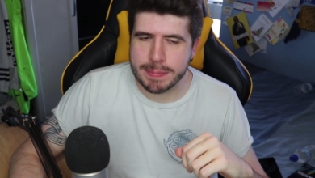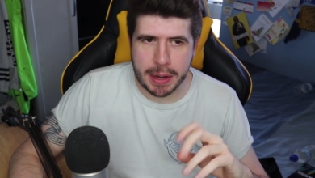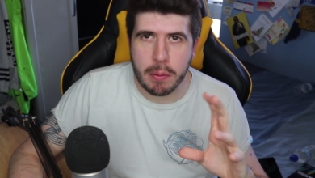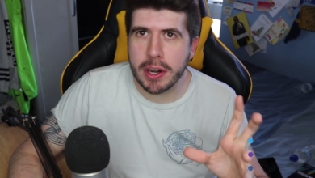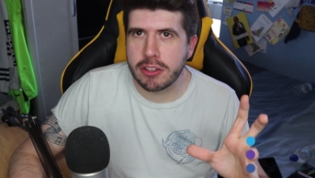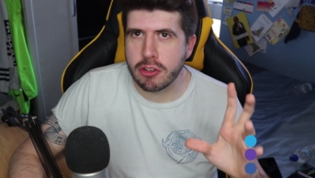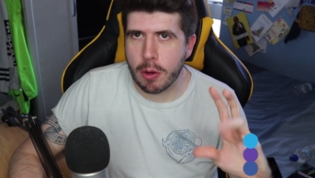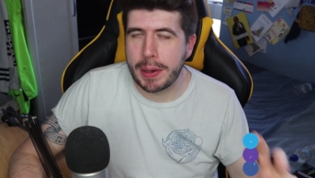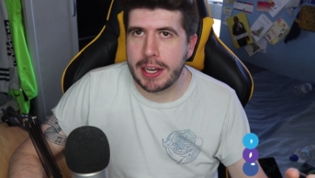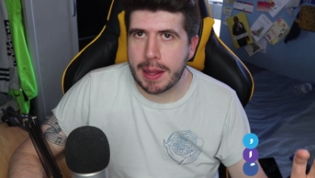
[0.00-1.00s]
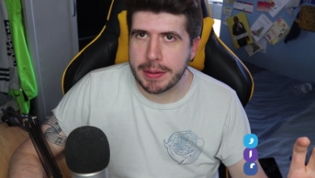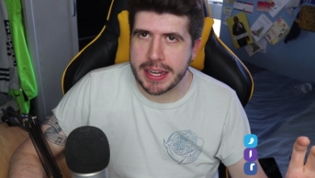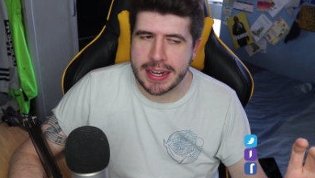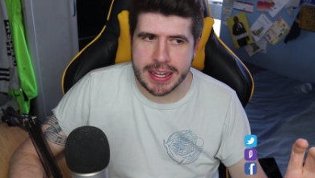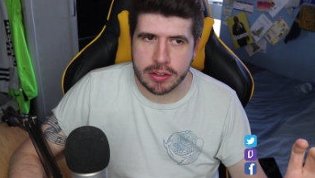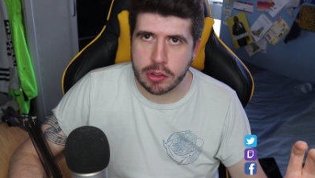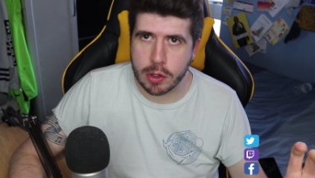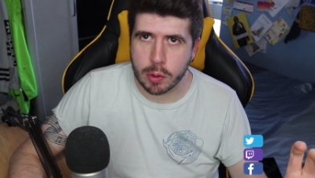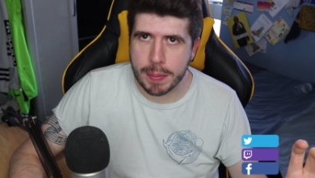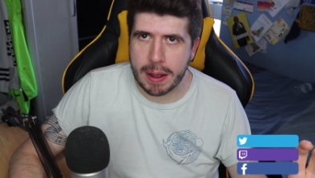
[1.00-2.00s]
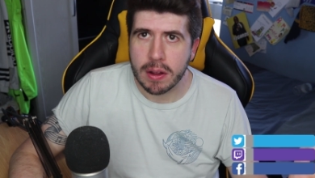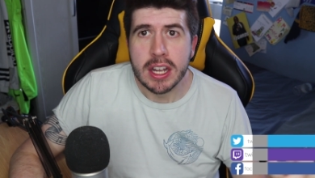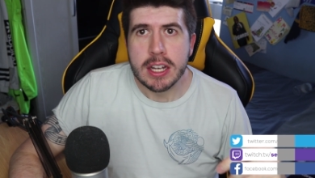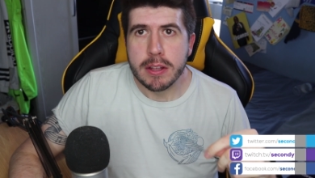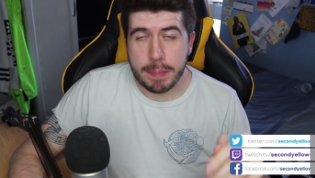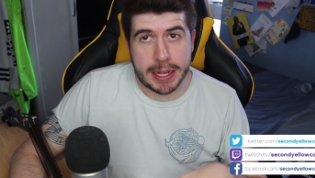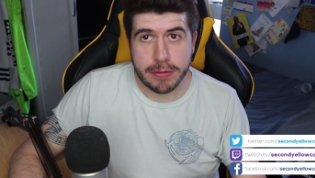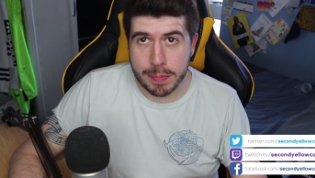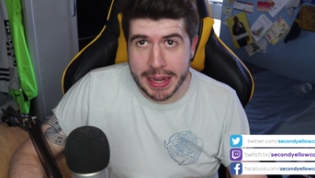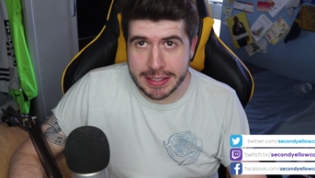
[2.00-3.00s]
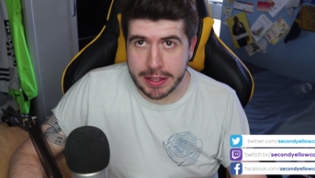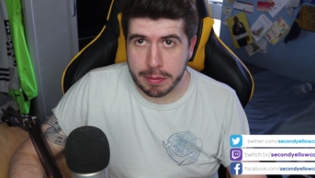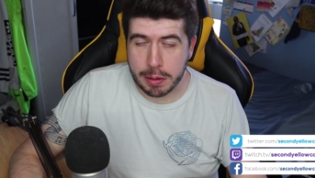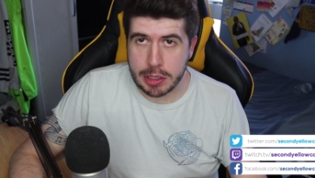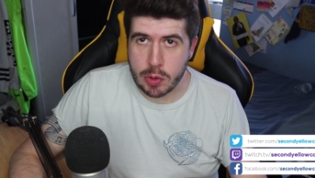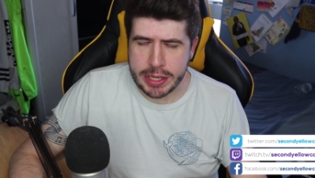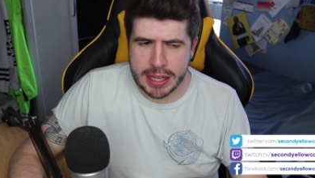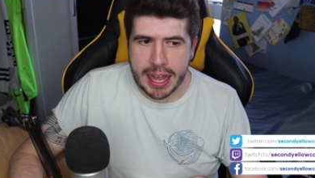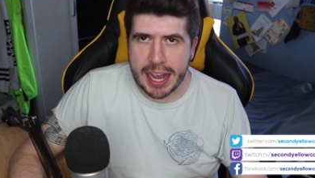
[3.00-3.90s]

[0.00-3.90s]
but I wanted to drop a little update in here to talk about the plans for the beta that I'm going to be doing,